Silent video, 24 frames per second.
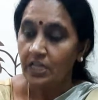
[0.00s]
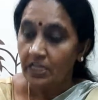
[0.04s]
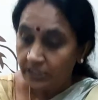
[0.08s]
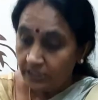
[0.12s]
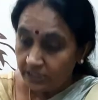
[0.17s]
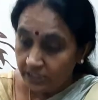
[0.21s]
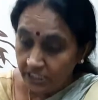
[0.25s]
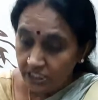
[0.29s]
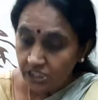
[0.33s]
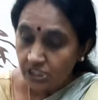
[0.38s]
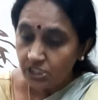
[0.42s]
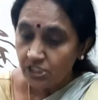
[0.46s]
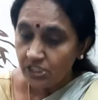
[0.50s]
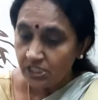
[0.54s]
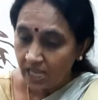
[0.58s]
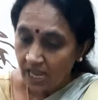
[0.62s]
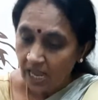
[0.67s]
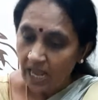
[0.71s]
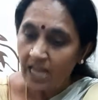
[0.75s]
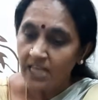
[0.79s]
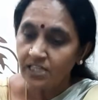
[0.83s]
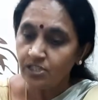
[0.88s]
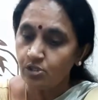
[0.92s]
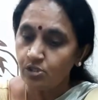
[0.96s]
This
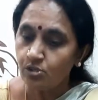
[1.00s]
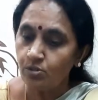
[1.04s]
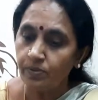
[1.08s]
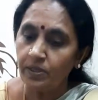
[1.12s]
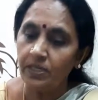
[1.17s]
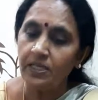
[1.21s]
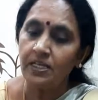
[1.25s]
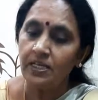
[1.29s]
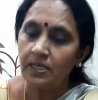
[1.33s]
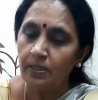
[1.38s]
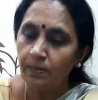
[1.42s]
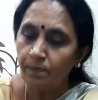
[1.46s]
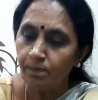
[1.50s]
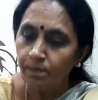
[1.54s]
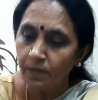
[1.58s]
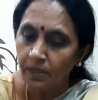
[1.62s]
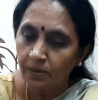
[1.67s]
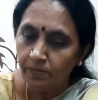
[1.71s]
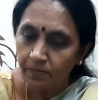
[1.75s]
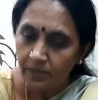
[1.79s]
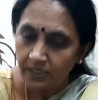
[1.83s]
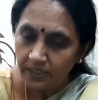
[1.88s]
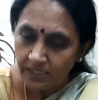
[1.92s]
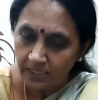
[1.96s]
has to be
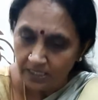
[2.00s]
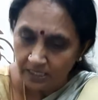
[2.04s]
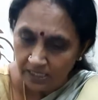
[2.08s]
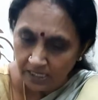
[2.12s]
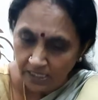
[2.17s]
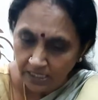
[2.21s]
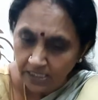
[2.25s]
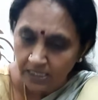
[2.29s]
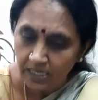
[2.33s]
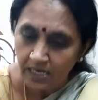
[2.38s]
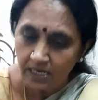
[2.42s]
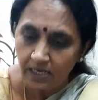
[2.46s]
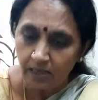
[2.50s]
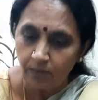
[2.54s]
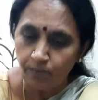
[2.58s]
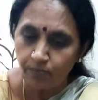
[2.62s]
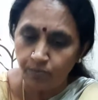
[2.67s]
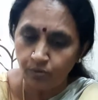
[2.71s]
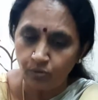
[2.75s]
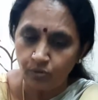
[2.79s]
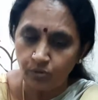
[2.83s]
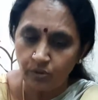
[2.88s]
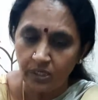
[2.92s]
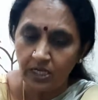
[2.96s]
implemented in the
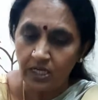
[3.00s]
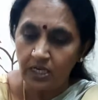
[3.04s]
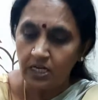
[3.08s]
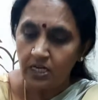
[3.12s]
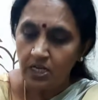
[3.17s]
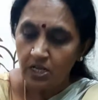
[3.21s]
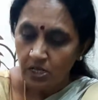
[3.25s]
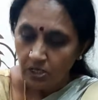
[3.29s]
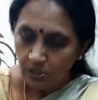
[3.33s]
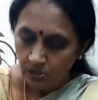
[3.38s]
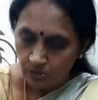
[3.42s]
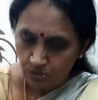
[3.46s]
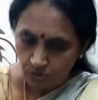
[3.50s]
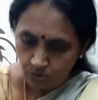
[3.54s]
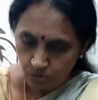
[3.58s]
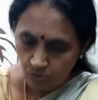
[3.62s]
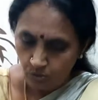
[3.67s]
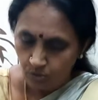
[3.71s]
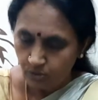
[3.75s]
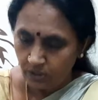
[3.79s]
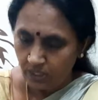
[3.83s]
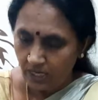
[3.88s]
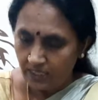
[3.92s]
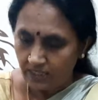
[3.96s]
computer
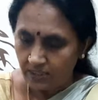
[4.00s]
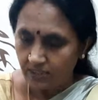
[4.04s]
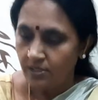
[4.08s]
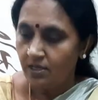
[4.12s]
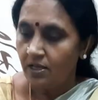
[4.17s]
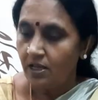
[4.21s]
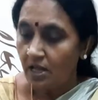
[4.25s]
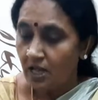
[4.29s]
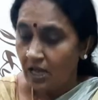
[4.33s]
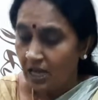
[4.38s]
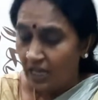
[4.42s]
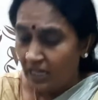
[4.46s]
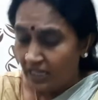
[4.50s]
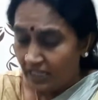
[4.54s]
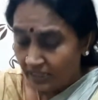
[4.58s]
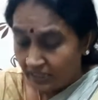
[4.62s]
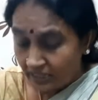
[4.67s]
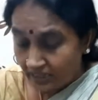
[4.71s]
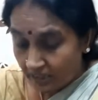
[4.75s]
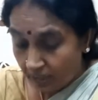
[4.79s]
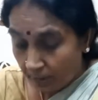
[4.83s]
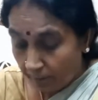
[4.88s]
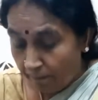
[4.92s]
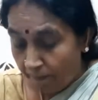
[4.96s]
so that
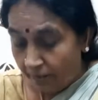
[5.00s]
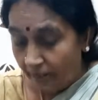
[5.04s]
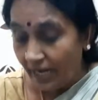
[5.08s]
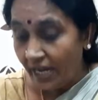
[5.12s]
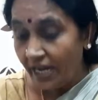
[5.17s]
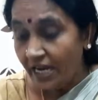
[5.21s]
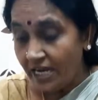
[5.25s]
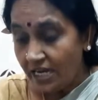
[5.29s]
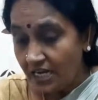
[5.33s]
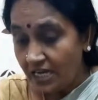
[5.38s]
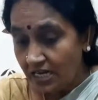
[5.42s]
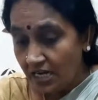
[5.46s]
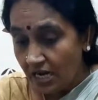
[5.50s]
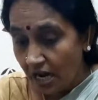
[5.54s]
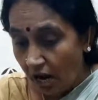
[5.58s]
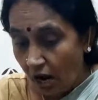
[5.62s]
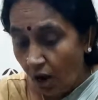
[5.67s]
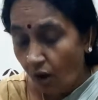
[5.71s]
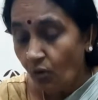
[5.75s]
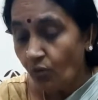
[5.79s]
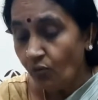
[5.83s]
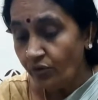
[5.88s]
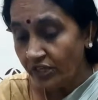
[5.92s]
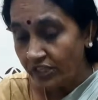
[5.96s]
the brain,
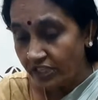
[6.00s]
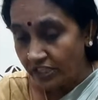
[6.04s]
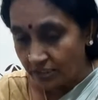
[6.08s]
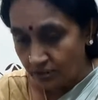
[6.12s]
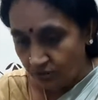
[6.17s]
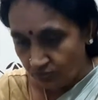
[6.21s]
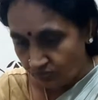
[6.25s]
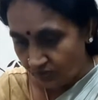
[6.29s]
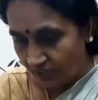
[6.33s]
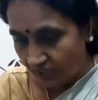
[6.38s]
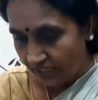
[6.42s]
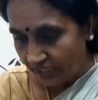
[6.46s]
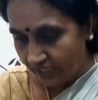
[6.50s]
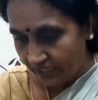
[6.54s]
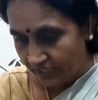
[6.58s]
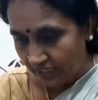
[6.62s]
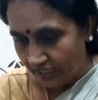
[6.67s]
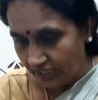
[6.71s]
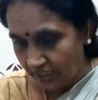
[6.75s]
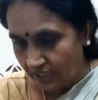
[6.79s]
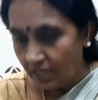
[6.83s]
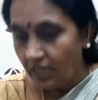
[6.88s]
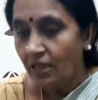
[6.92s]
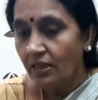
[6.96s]
how it is
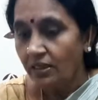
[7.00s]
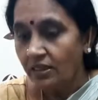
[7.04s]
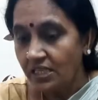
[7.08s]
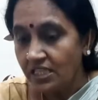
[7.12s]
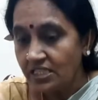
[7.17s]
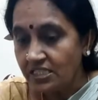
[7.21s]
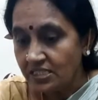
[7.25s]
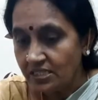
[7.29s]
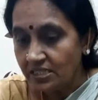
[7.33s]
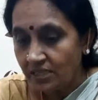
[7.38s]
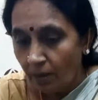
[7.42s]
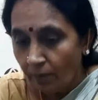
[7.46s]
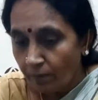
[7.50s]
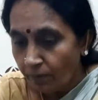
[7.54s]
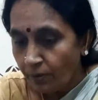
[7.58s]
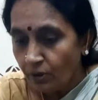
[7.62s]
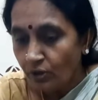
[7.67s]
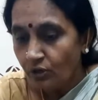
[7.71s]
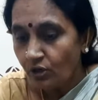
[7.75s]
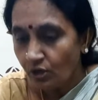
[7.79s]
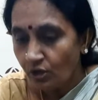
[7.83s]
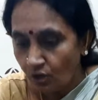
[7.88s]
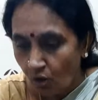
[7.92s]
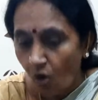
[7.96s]
working, this
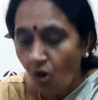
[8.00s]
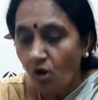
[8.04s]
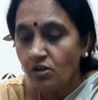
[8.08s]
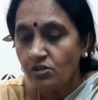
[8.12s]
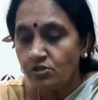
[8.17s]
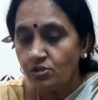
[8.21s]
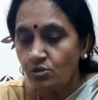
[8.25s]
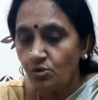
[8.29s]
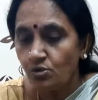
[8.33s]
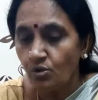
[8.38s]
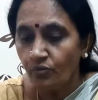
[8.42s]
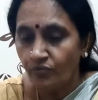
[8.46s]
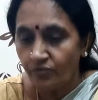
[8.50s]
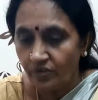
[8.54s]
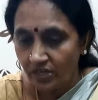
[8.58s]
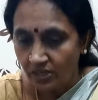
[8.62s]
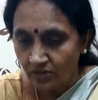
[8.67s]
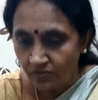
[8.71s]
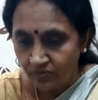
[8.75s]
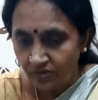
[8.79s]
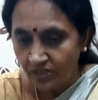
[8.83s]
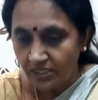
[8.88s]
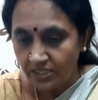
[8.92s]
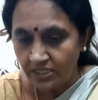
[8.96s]
computer also will
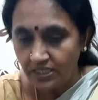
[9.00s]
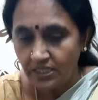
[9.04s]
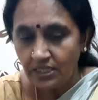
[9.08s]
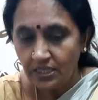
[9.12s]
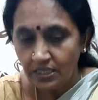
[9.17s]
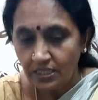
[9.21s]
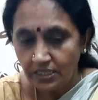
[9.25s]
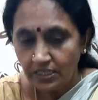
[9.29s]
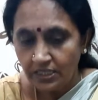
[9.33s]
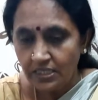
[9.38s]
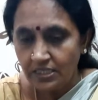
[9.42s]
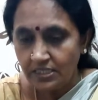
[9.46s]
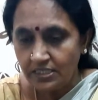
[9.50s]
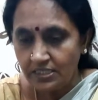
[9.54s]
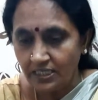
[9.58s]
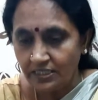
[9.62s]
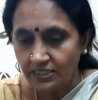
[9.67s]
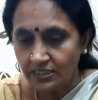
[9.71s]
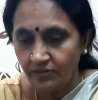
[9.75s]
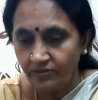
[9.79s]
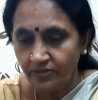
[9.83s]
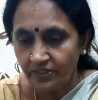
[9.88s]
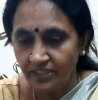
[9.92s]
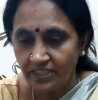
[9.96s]
work in
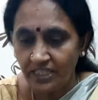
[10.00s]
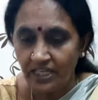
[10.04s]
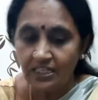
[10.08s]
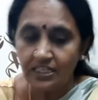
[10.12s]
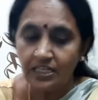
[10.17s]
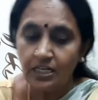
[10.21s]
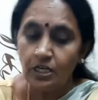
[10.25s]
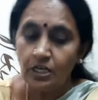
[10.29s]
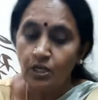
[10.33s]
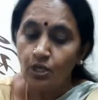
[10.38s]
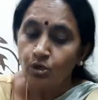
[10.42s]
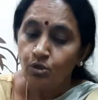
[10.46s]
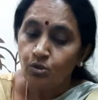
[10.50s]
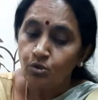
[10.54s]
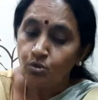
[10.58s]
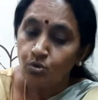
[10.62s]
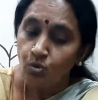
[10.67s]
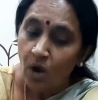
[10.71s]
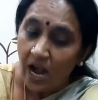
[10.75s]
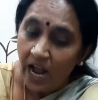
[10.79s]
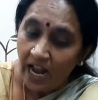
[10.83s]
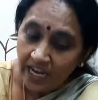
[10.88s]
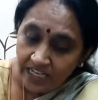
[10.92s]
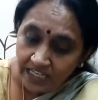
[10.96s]
such a way that
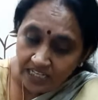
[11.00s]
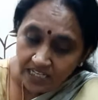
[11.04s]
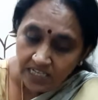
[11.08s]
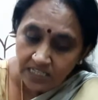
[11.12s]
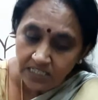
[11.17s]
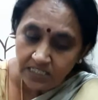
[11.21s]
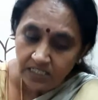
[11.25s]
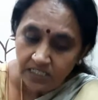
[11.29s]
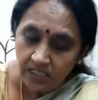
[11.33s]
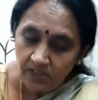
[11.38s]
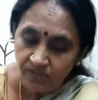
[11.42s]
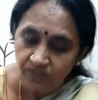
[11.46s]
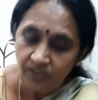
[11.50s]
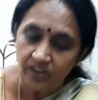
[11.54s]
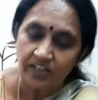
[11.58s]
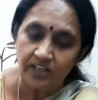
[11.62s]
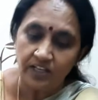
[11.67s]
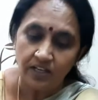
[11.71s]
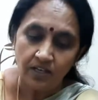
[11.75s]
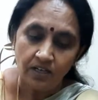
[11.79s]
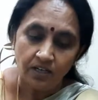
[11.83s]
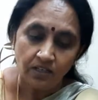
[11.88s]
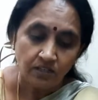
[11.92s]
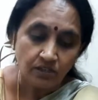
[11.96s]
to
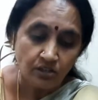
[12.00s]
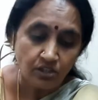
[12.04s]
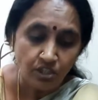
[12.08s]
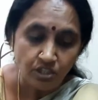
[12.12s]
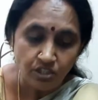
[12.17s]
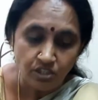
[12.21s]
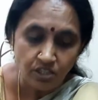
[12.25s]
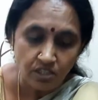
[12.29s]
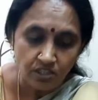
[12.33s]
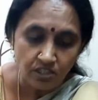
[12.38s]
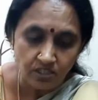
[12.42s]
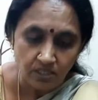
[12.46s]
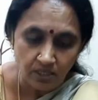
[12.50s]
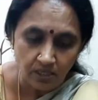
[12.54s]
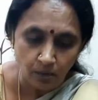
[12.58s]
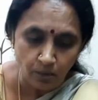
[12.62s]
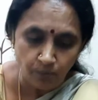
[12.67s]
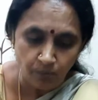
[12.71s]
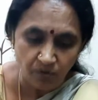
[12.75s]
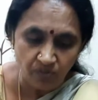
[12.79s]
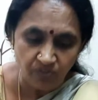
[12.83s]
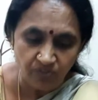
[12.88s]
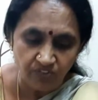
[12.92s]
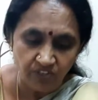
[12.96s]
identify this is a
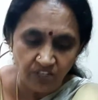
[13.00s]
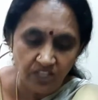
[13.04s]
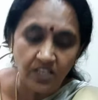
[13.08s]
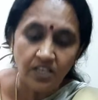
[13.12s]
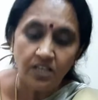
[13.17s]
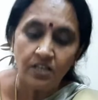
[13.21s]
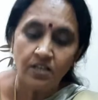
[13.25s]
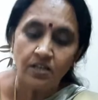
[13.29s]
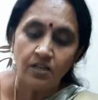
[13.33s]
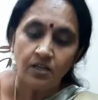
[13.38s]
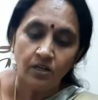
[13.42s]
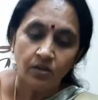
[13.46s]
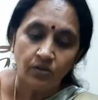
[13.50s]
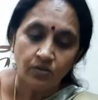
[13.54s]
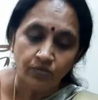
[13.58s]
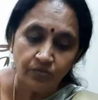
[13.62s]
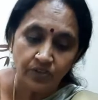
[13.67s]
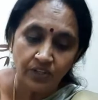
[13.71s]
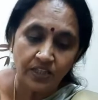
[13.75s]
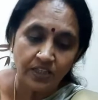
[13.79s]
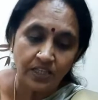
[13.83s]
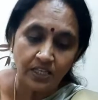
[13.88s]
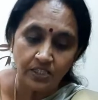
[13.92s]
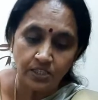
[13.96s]
cup of tea
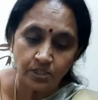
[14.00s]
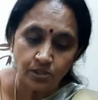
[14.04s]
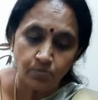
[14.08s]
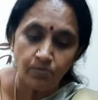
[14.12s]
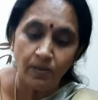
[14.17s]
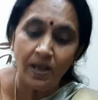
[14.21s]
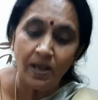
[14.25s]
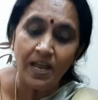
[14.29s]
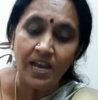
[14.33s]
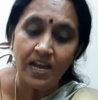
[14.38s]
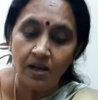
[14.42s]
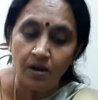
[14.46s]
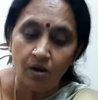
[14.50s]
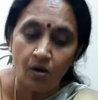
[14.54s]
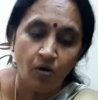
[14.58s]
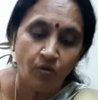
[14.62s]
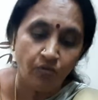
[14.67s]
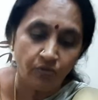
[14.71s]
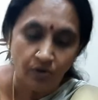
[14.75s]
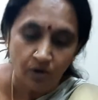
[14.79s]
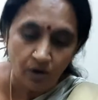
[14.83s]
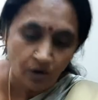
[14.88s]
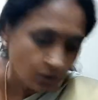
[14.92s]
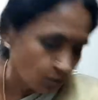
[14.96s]
with the smell
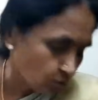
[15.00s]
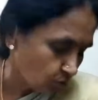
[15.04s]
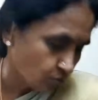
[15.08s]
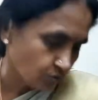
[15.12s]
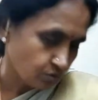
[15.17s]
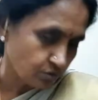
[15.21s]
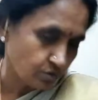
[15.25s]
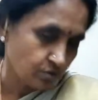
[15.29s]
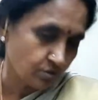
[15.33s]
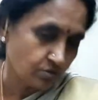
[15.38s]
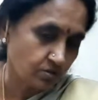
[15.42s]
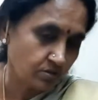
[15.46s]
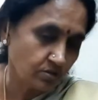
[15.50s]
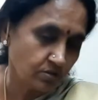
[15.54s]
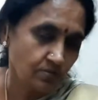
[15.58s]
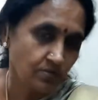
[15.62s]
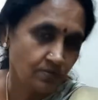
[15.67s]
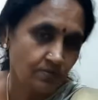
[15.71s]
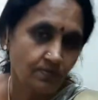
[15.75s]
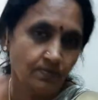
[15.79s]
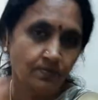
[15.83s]
of rose.